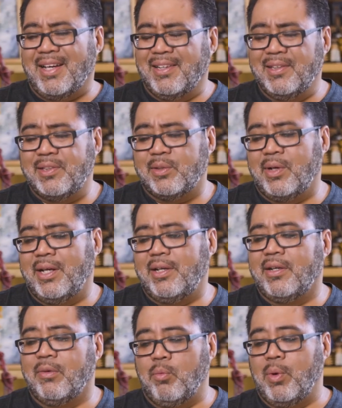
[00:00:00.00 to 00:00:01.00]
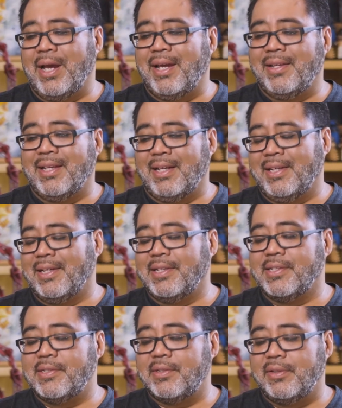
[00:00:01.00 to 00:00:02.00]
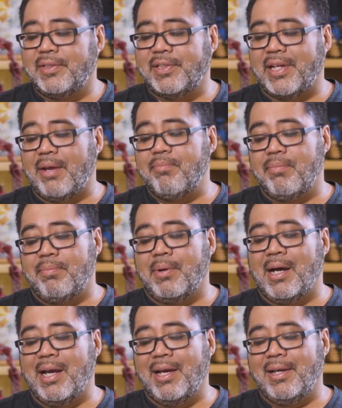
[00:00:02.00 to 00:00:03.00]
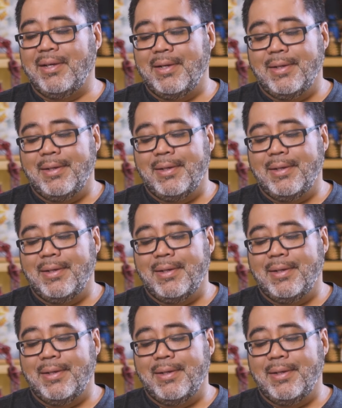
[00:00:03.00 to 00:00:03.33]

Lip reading: I illustrate in a way that is shaped by